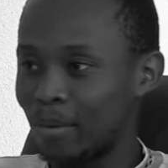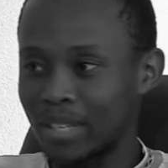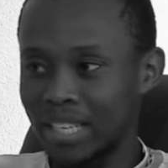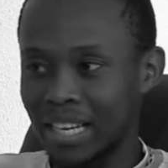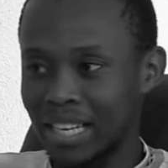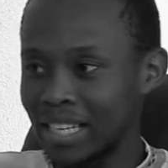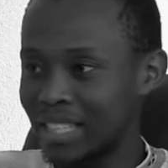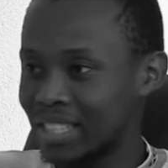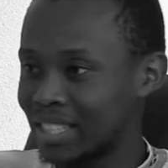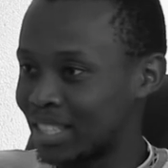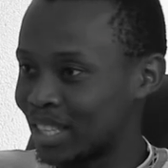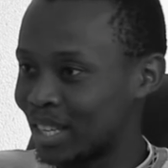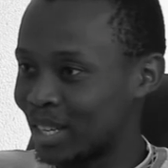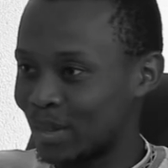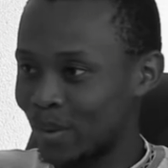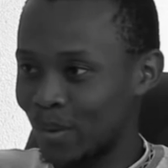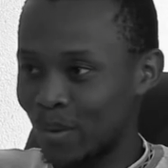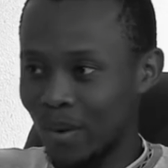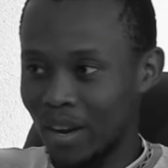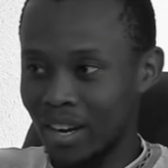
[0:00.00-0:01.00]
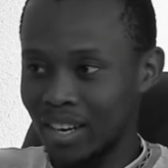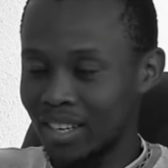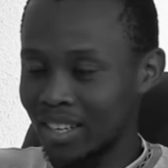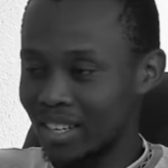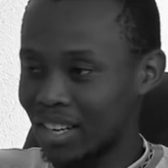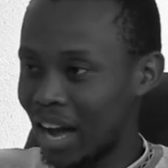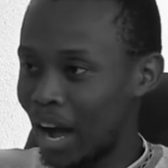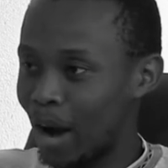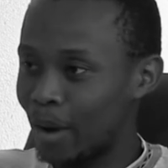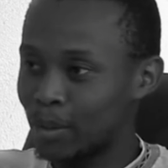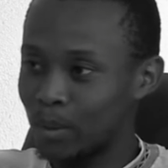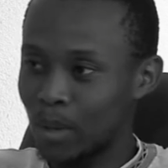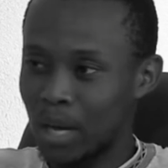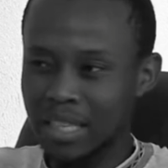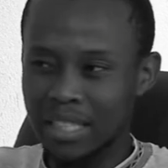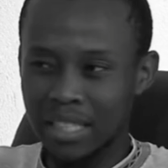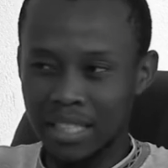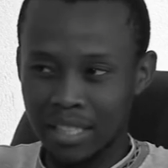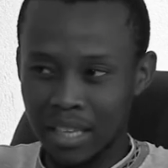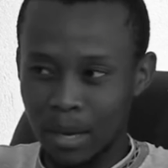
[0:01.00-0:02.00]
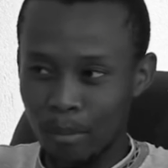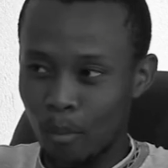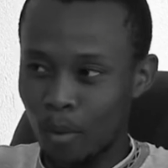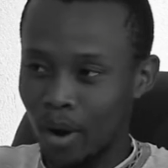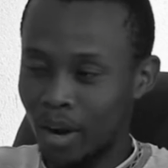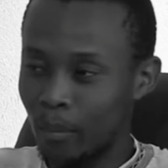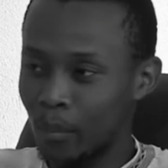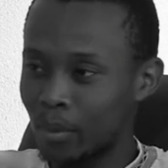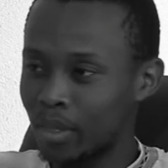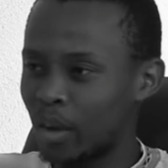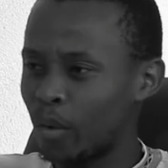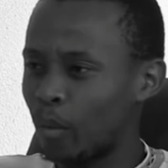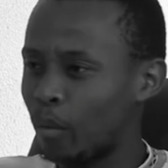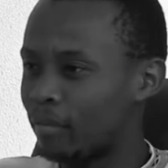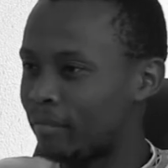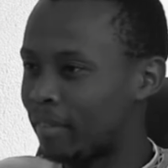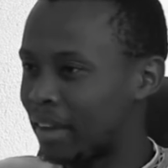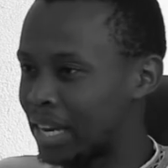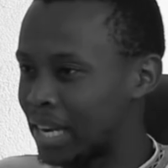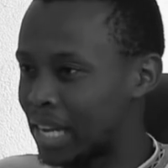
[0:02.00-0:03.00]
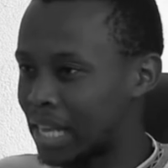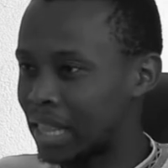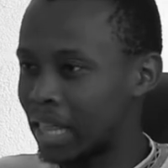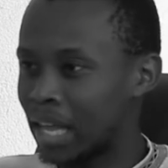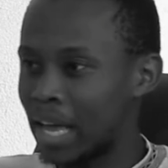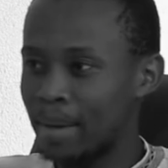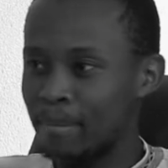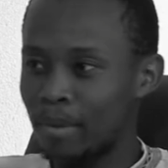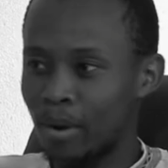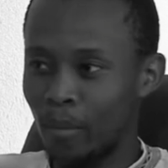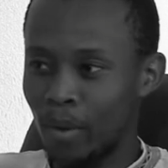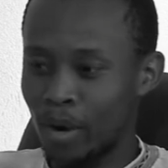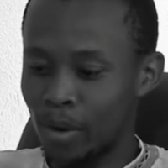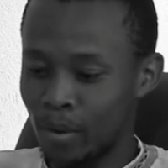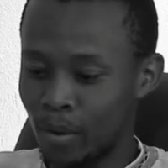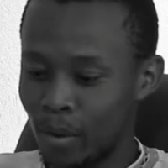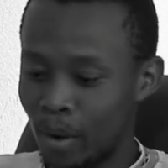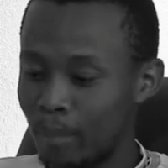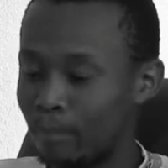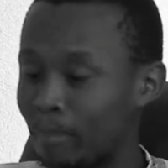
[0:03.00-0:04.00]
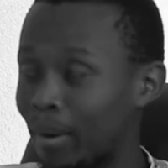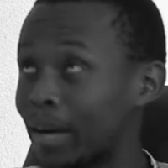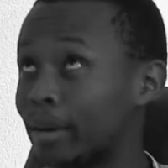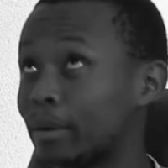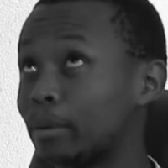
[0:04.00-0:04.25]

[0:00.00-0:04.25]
take issues into and how to ask someone without offending them and whatnot.